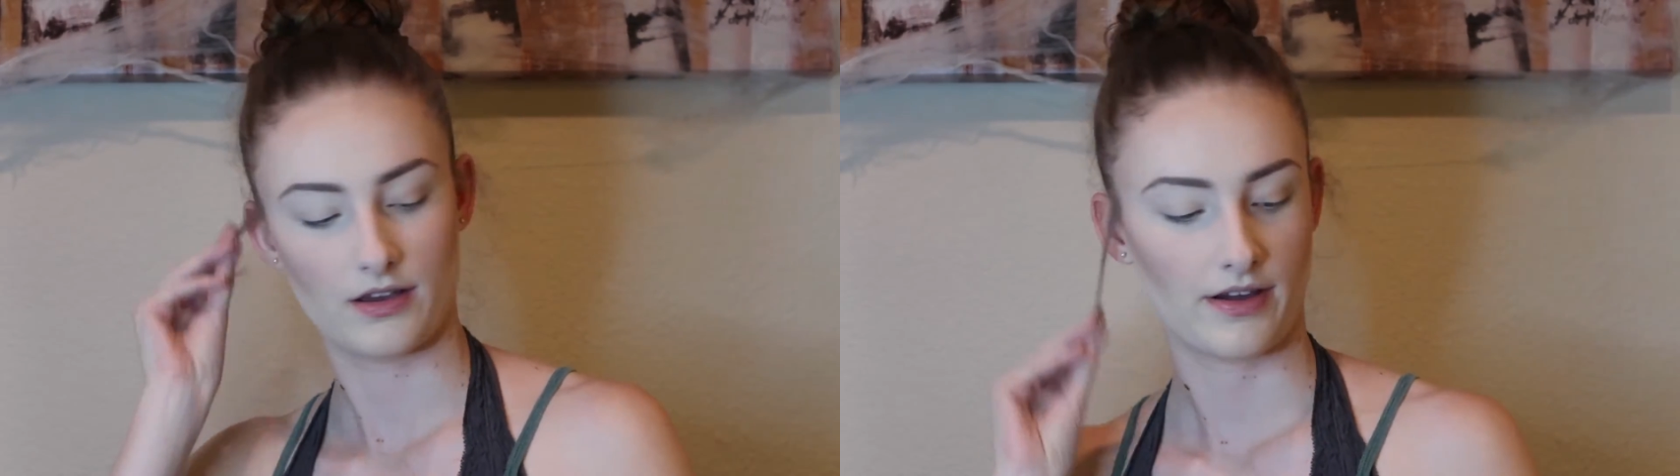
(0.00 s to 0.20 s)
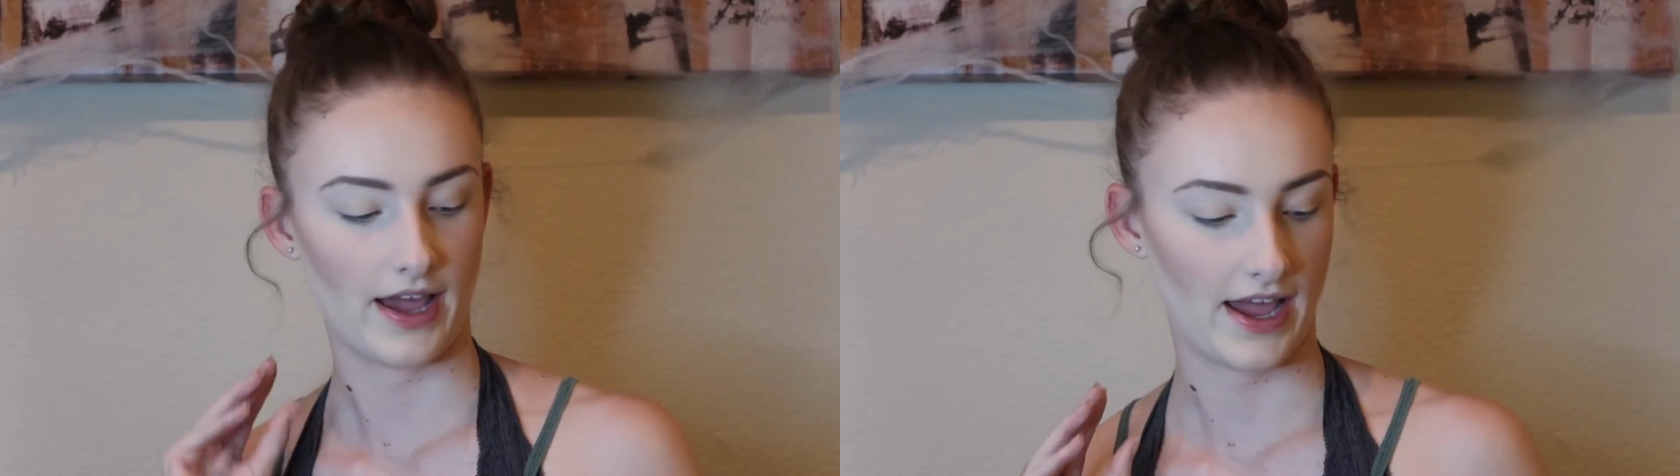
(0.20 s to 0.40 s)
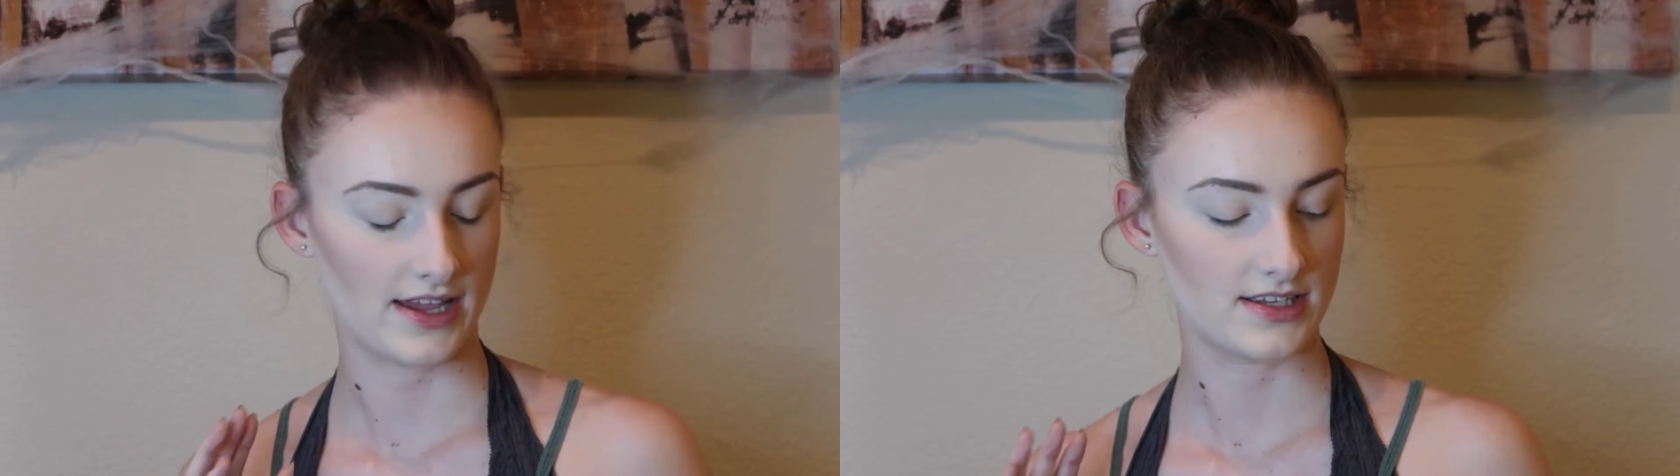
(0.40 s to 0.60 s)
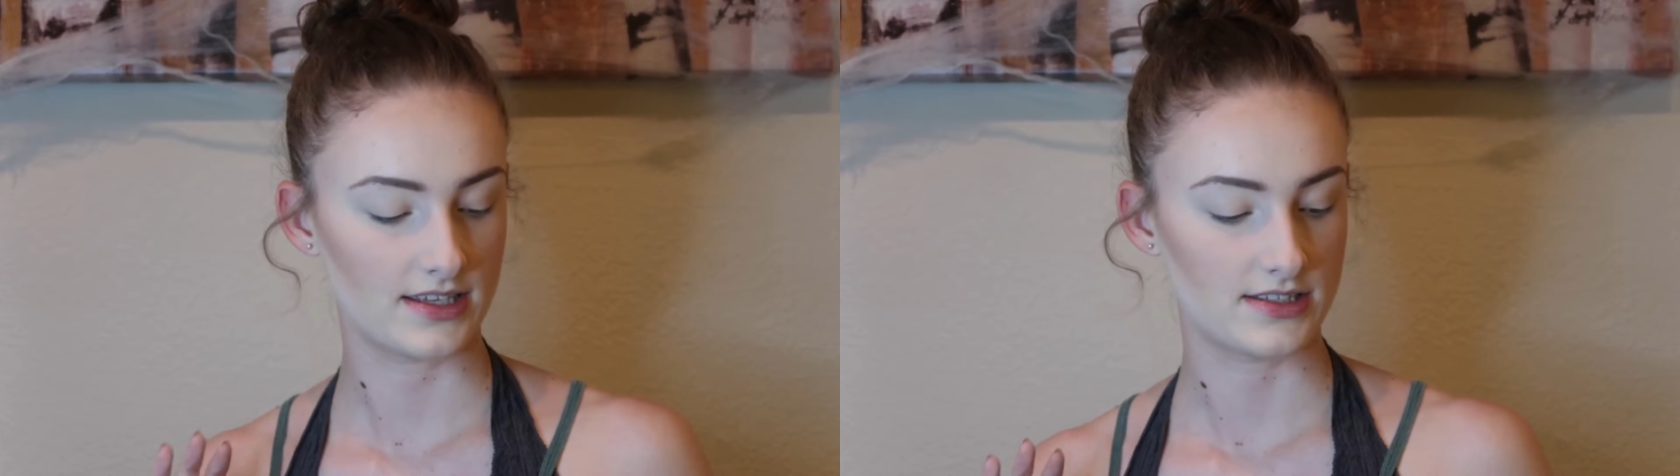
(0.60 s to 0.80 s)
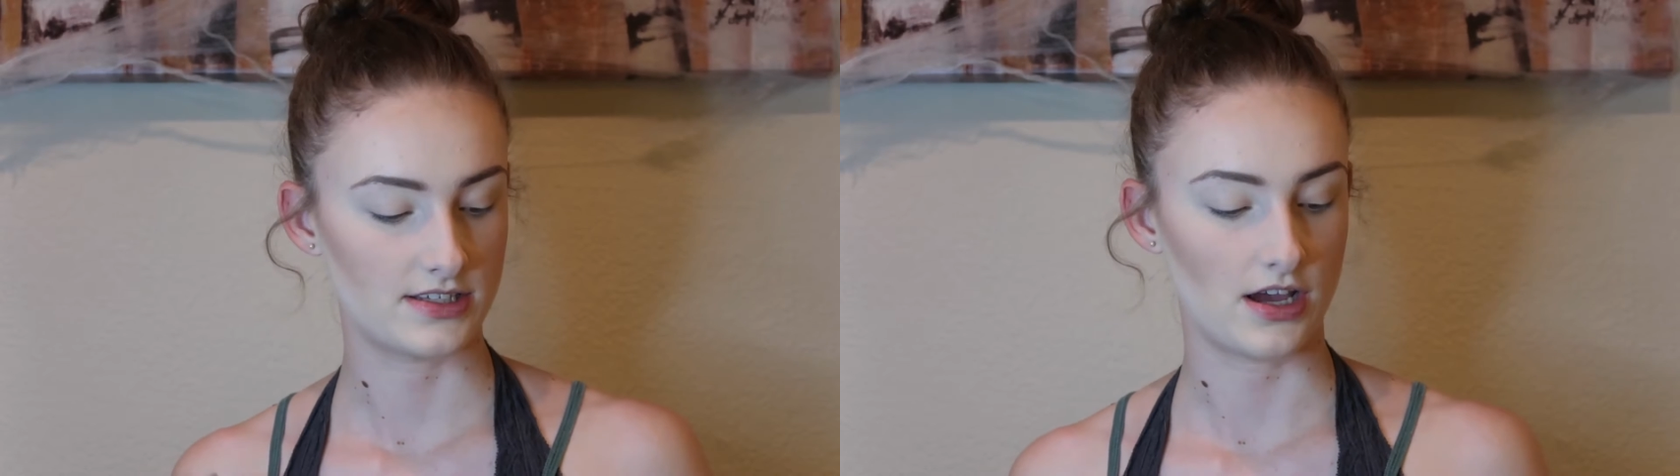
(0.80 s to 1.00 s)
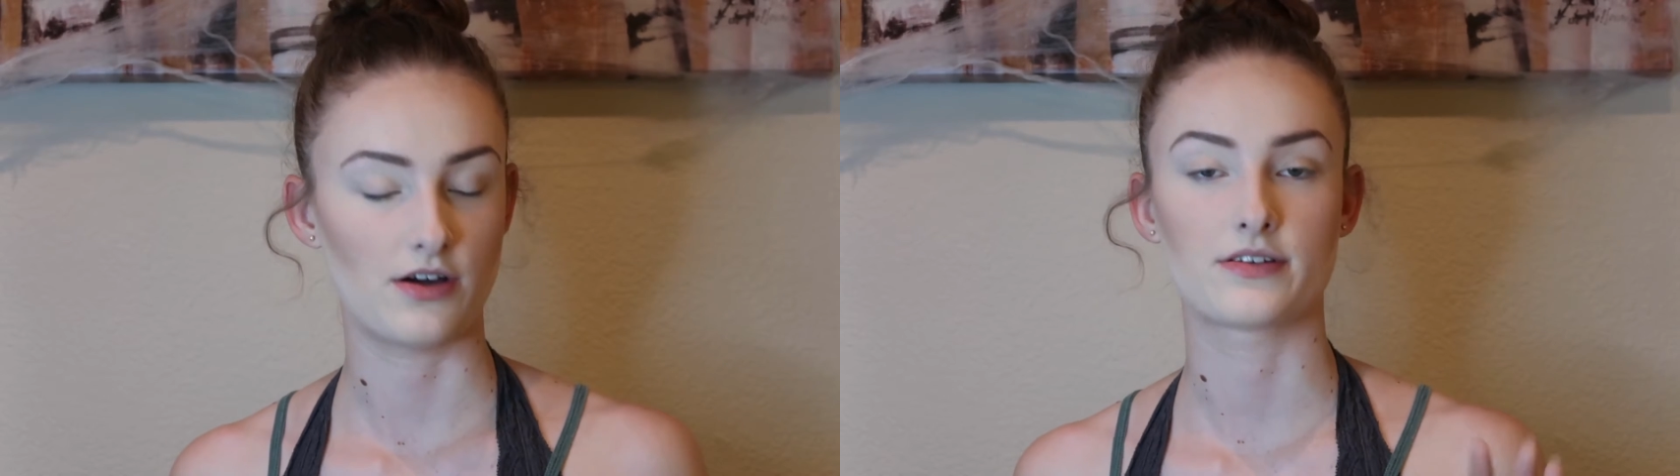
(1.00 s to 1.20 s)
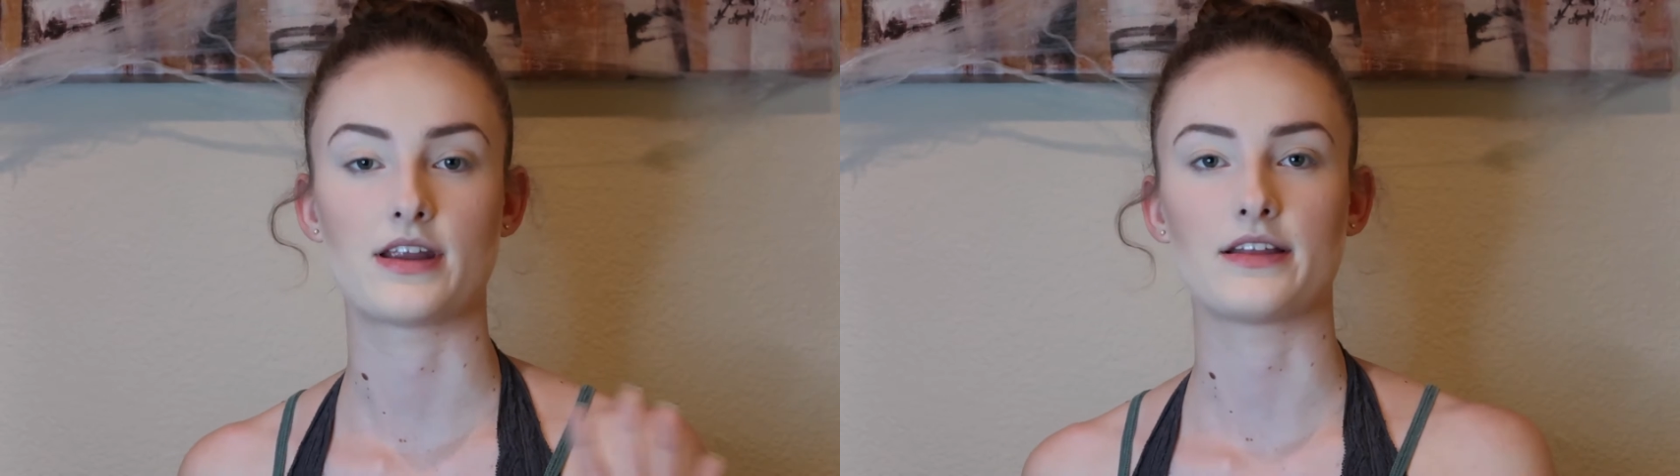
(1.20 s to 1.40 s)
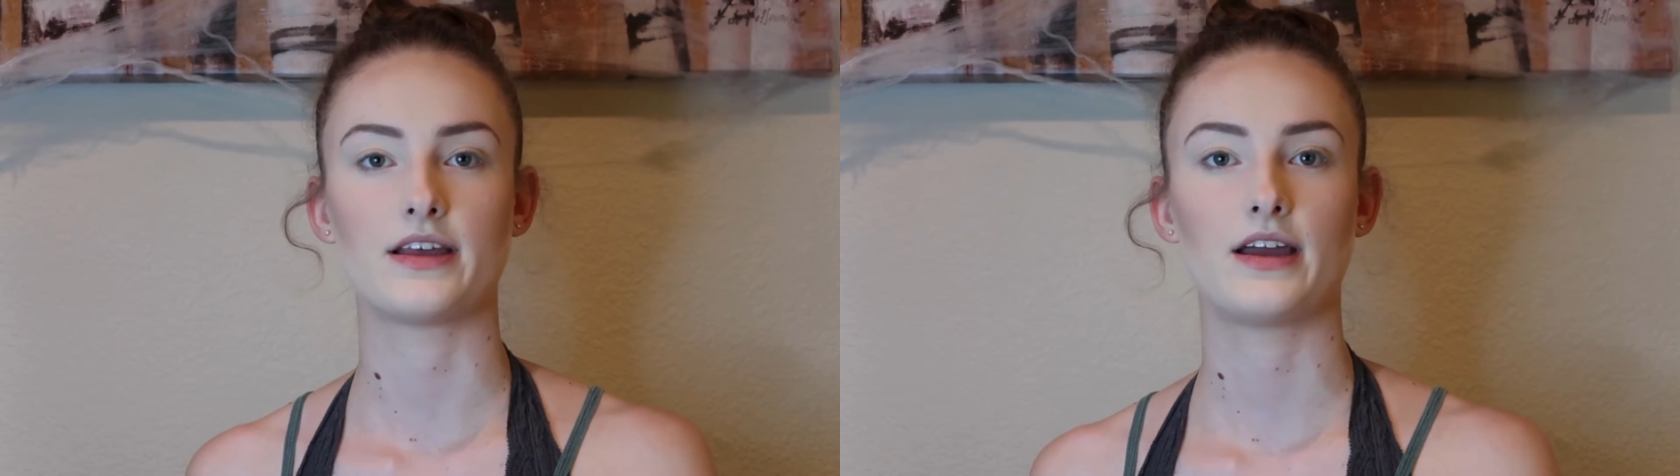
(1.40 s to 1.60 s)
Okay, and so
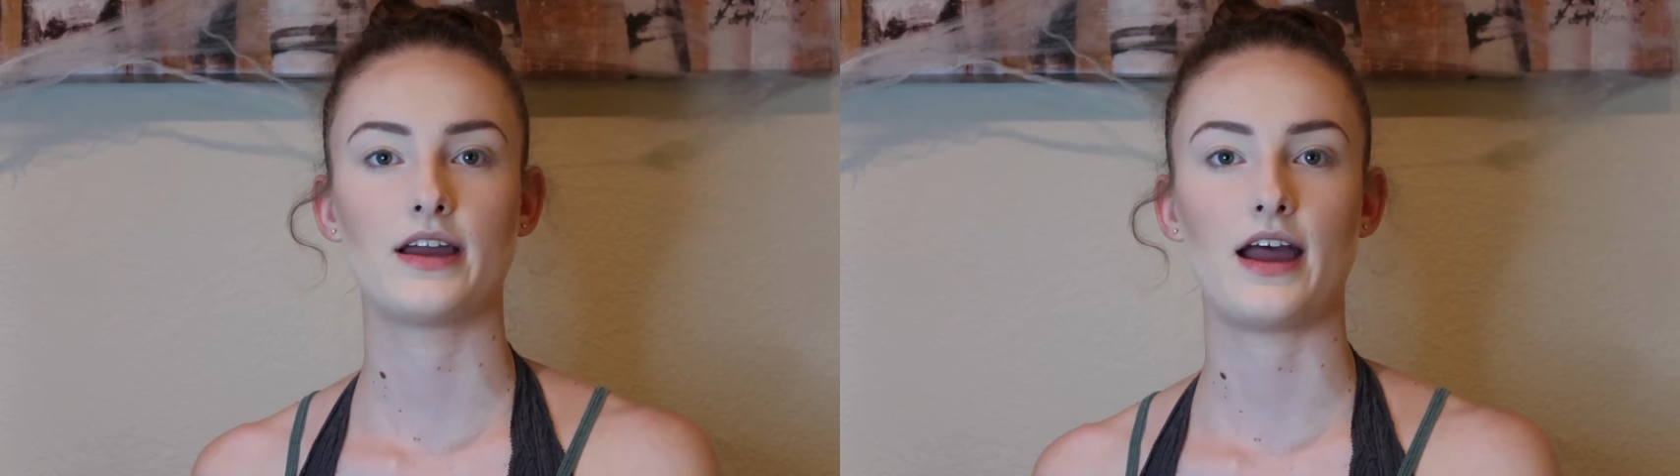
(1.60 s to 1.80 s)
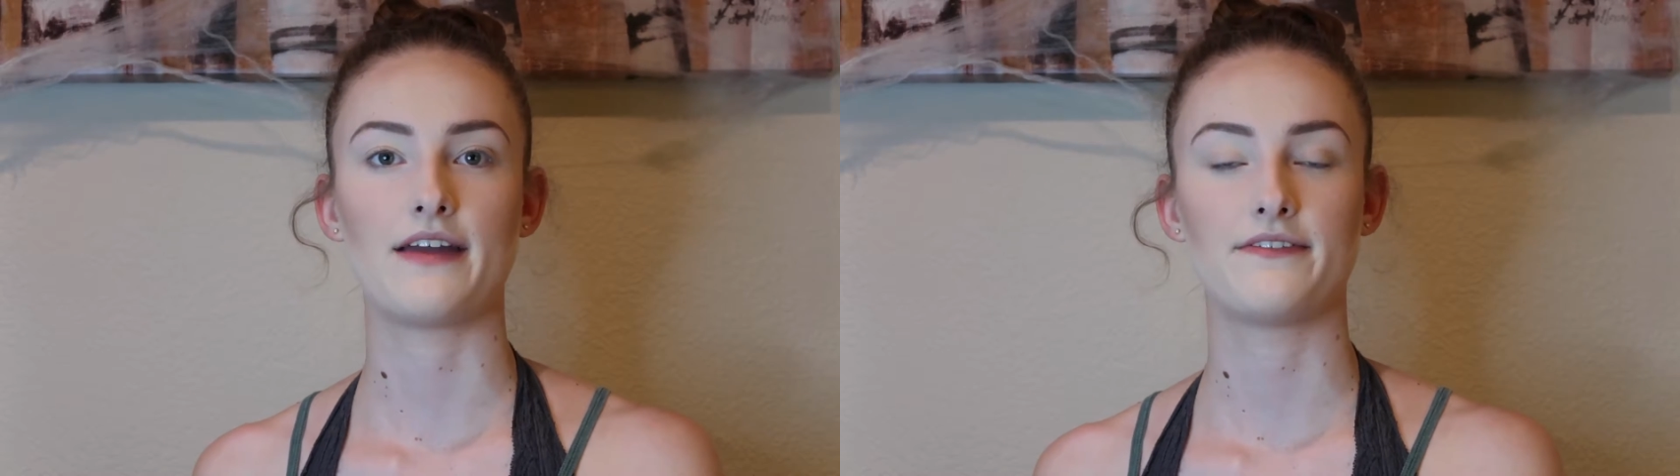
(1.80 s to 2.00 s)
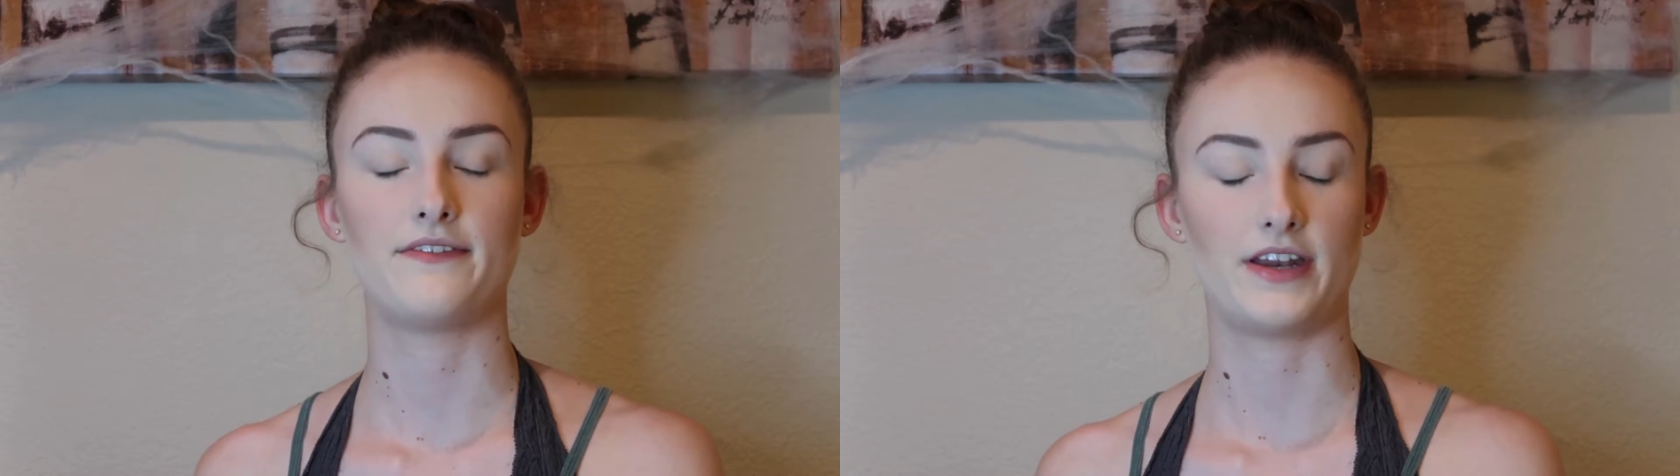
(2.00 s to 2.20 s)
now that I've